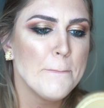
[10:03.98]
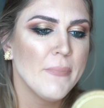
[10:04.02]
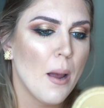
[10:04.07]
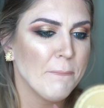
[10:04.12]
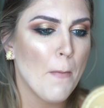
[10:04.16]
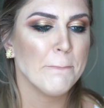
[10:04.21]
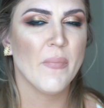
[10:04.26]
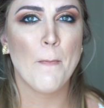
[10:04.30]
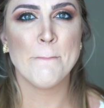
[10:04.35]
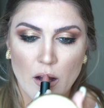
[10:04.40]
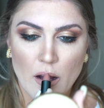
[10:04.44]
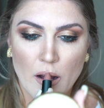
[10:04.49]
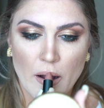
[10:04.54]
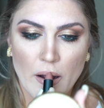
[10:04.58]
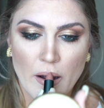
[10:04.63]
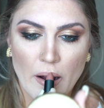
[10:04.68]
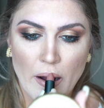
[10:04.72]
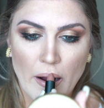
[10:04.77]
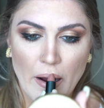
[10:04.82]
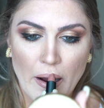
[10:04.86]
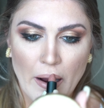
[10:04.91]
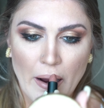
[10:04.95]
in
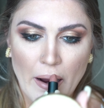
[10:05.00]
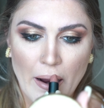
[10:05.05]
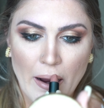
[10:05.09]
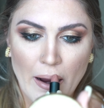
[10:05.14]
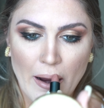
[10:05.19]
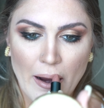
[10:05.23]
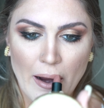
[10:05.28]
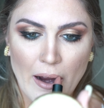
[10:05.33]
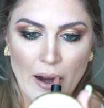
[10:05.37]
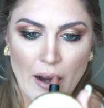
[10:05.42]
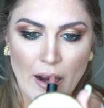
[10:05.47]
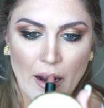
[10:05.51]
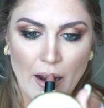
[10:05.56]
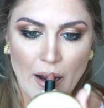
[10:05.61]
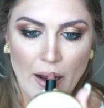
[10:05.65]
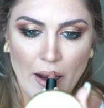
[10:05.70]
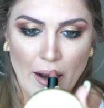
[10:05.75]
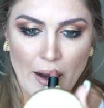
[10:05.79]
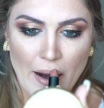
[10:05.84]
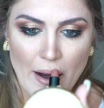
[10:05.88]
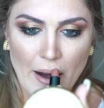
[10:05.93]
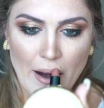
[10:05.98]
honeycomb. I hope I said
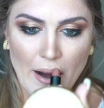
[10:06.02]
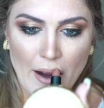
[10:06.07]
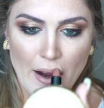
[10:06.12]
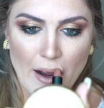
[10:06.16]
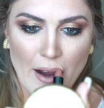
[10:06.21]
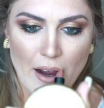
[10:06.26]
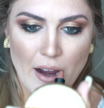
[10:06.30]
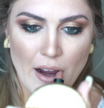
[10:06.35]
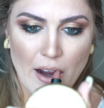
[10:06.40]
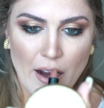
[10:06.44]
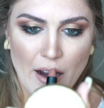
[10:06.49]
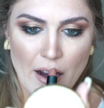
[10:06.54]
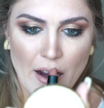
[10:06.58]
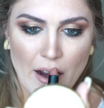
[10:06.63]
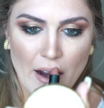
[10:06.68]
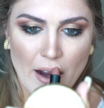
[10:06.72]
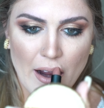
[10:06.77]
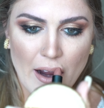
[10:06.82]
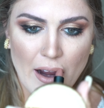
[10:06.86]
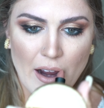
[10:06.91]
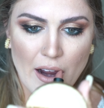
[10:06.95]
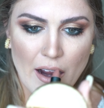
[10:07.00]
that right. Amuse
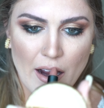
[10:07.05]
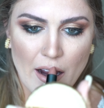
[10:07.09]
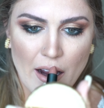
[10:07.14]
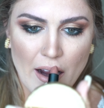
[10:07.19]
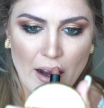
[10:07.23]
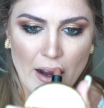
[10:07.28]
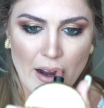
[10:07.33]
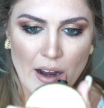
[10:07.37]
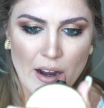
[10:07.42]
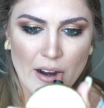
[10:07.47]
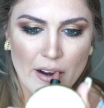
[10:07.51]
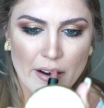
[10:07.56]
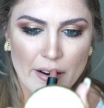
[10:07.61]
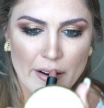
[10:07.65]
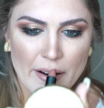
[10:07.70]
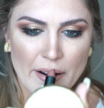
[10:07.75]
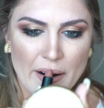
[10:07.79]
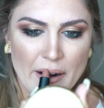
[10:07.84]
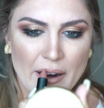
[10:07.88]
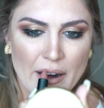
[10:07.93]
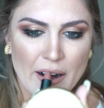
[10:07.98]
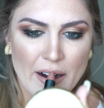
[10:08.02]
Boushe. My
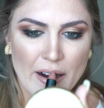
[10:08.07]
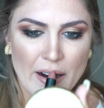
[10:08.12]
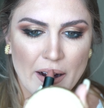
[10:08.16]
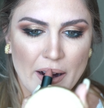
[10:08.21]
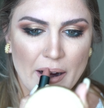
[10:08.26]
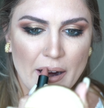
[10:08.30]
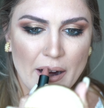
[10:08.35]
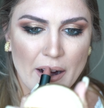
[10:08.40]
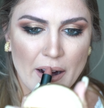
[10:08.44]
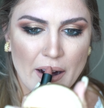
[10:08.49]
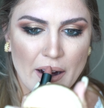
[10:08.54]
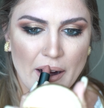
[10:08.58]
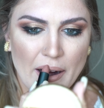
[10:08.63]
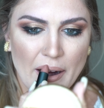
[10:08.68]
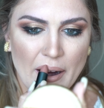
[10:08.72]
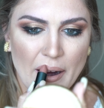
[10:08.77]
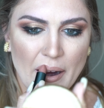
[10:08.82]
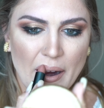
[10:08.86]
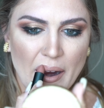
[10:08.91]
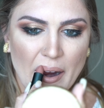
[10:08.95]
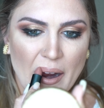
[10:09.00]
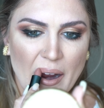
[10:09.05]
lips have been very dry
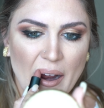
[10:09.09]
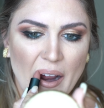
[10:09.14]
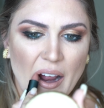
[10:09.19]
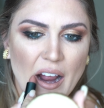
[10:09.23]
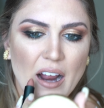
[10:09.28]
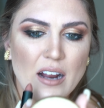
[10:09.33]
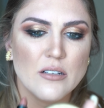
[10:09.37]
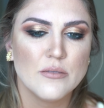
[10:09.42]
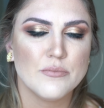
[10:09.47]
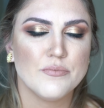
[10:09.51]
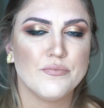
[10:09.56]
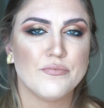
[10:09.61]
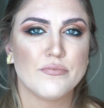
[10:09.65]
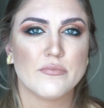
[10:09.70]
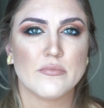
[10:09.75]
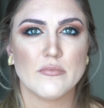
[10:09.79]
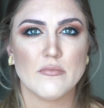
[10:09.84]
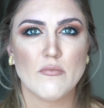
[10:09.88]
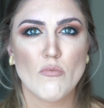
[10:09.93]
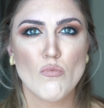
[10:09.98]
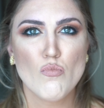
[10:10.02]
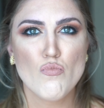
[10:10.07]
lately, so I'm kind of
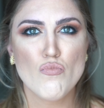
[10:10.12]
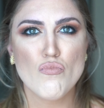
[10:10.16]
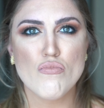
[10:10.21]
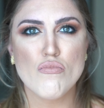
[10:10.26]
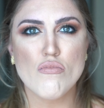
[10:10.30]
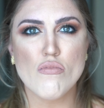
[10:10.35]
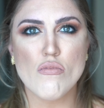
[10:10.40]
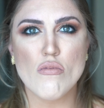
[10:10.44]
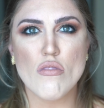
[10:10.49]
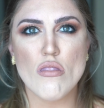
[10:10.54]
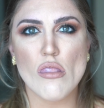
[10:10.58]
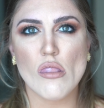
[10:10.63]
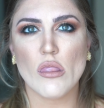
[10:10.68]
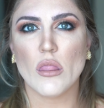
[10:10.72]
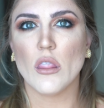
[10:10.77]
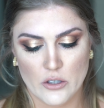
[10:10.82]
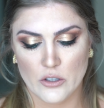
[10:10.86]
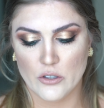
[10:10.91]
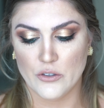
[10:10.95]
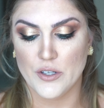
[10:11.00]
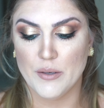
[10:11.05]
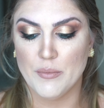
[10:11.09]
just into the
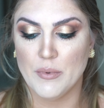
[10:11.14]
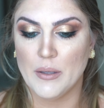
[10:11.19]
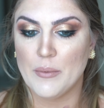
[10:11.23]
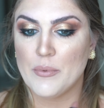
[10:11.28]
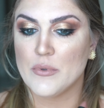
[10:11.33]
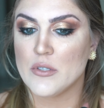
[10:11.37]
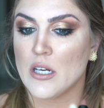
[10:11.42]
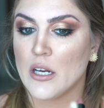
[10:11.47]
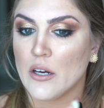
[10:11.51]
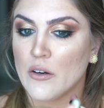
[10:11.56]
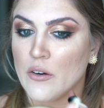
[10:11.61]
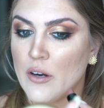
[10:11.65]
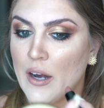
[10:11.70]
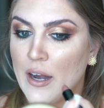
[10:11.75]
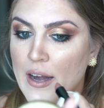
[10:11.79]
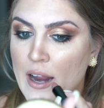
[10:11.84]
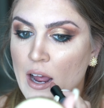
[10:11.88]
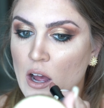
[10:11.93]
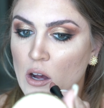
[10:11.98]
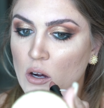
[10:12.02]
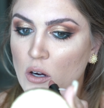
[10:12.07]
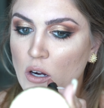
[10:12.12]
whole cream lipstick
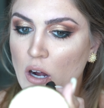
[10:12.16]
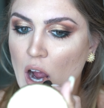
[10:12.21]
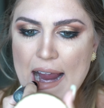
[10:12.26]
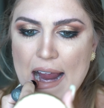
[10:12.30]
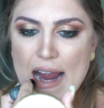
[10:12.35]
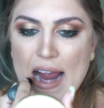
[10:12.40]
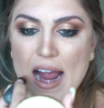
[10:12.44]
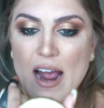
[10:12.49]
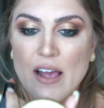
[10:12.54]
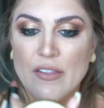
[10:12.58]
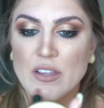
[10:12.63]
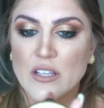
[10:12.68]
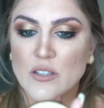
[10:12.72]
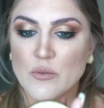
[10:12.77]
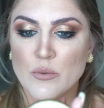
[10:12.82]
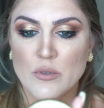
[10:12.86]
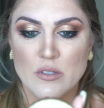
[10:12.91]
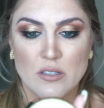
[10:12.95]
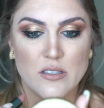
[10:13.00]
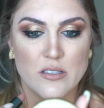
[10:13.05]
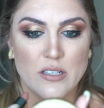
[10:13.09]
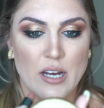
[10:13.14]
right now. And this
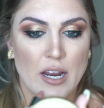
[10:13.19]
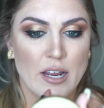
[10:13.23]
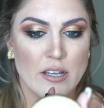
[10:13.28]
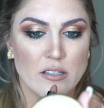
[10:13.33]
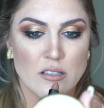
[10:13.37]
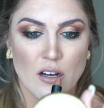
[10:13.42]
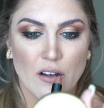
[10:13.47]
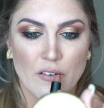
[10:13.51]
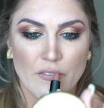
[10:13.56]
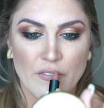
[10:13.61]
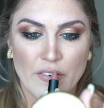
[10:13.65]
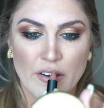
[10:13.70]
one stays on